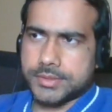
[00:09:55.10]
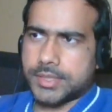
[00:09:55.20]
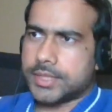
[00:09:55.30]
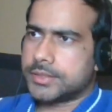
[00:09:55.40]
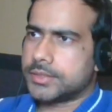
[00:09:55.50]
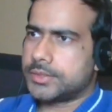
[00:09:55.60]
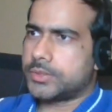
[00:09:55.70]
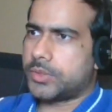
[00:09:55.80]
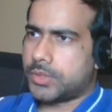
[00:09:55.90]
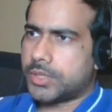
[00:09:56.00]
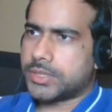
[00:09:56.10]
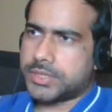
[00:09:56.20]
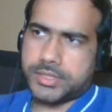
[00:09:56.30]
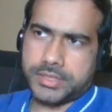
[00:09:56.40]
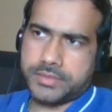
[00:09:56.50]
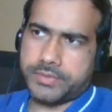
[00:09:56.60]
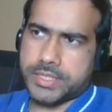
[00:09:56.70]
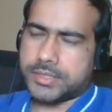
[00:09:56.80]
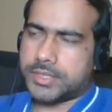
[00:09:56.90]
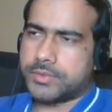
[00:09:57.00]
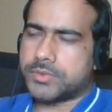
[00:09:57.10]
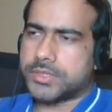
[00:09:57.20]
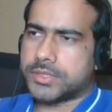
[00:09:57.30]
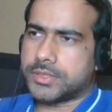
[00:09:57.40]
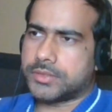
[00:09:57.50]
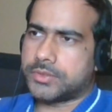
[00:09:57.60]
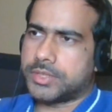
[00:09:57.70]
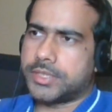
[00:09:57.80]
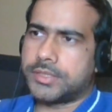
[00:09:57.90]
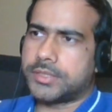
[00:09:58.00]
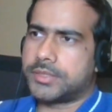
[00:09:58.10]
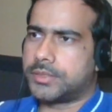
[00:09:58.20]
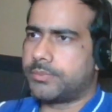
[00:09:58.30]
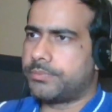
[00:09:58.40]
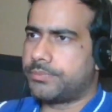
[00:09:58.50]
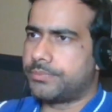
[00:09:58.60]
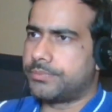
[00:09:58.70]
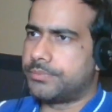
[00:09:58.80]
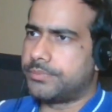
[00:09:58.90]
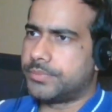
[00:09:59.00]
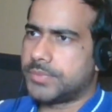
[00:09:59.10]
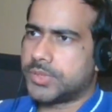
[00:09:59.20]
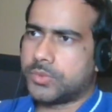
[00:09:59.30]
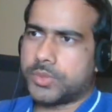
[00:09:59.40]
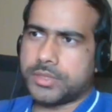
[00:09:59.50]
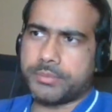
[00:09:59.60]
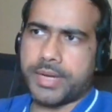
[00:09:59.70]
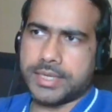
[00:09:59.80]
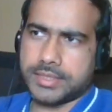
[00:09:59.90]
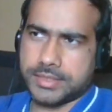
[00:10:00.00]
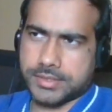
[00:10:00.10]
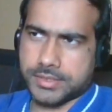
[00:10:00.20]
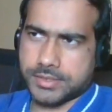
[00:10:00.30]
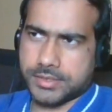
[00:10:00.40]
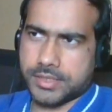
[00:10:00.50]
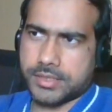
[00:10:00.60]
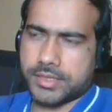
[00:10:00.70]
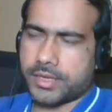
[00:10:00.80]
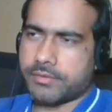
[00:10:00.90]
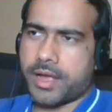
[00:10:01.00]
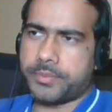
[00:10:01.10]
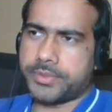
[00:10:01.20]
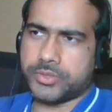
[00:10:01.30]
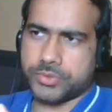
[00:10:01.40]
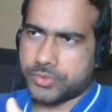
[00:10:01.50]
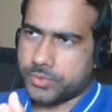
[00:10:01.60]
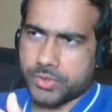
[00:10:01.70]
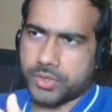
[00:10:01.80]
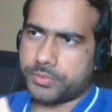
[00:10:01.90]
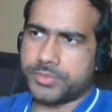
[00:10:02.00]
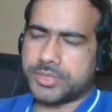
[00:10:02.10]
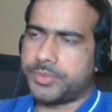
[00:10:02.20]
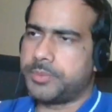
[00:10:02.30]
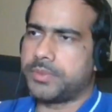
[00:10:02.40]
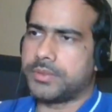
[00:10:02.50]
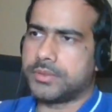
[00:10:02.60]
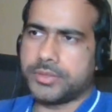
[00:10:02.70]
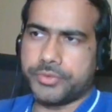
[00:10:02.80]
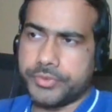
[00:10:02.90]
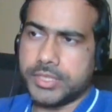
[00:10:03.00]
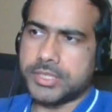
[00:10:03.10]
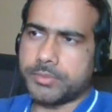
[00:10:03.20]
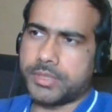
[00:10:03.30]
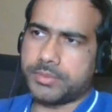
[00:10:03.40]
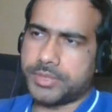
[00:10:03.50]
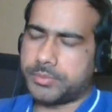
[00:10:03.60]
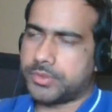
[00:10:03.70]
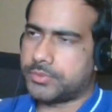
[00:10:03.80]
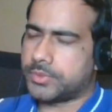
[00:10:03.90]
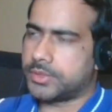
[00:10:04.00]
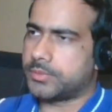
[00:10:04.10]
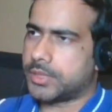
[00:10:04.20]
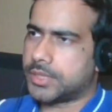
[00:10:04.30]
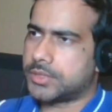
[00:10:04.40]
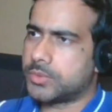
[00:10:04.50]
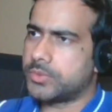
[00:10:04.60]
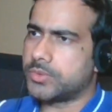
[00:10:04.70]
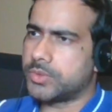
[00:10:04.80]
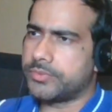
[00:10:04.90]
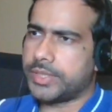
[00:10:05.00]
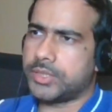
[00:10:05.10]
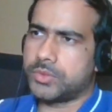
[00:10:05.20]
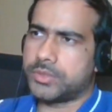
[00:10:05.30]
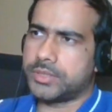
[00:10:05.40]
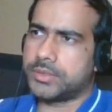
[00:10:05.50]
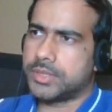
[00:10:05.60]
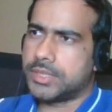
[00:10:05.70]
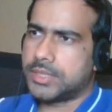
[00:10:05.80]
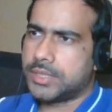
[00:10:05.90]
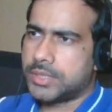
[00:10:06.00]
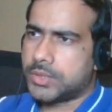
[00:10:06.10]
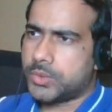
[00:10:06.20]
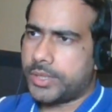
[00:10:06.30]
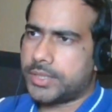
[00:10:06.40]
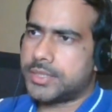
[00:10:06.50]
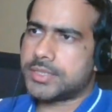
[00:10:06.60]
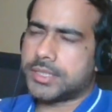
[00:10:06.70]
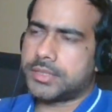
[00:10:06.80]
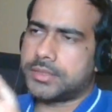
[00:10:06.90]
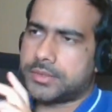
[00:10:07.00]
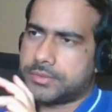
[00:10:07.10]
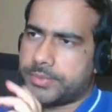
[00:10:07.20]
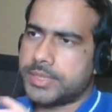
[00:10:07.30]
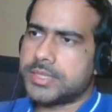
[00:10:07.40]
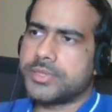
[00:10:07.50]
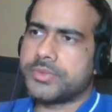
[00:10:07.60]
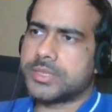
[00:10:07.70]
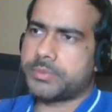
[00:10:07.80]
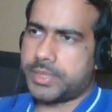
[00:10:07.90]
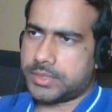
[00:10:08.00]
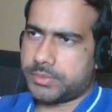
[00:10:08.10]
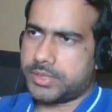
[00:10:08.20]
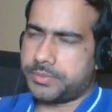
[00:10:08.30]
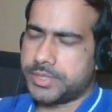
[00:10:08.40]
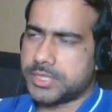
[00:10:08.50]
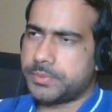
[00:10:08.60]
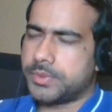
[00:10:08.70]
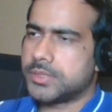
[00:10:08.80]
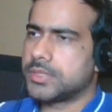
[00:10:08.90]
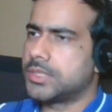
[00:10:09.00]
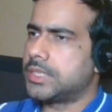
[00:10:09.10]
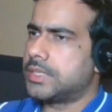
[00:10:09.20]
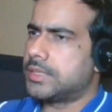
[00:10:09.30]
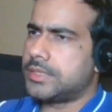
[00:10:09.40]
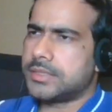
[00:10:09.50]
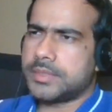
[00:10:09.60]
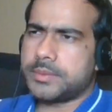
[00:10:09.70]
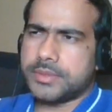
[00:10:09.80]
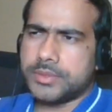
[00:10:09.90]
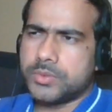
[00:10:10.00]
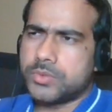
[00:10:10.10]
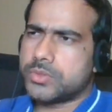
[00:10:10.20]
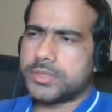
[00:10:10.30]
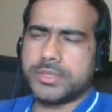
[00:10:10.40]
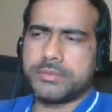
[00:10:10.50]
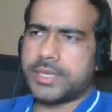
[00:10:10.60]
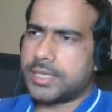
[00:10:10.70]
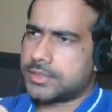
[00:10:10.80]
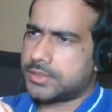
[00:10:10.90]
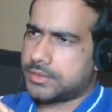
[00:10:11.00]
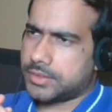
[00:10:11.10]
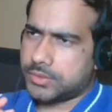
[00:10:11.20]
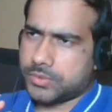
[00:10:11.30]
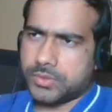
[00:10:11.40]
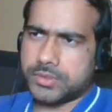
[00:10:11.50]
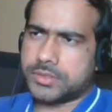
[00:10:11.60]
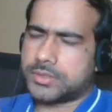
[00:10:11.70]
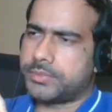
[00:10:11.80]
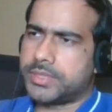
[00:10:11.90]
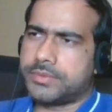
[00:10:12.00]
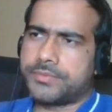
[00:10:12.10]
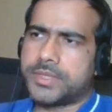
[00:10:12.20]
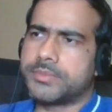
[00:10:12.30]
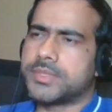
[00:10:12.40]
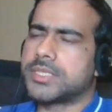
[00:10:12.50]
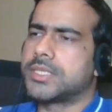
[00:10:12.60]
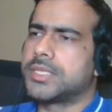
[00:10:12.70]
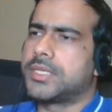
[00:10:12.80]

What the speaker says: I think you are not a serious investor, I would say. Read the, you know, what the bad things have happened to, you know, a lot of these people, really smart people who are in the market. So very good to understand the basic risk management principles. These are used in banks and, you know, all these big firms.